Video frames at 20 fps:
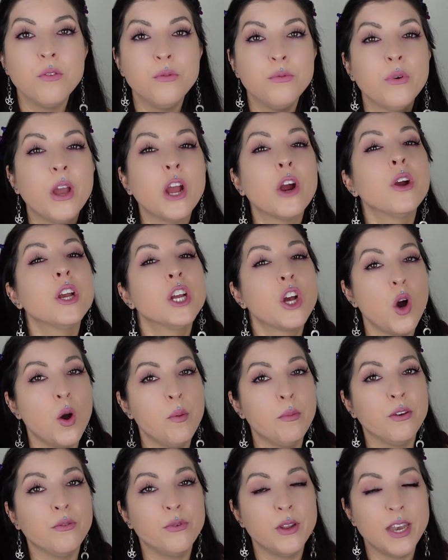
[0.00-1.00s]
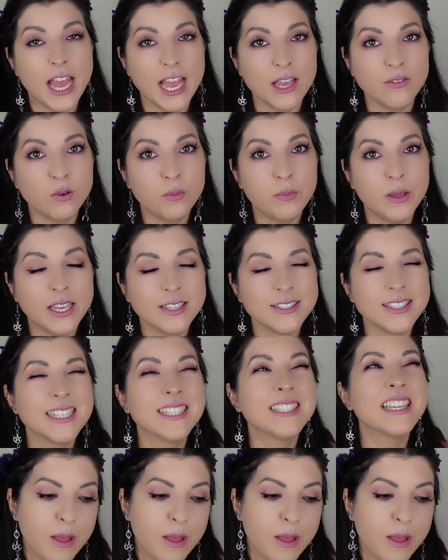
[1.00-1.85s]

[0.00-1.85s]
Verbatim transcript: Very common for navel piercings.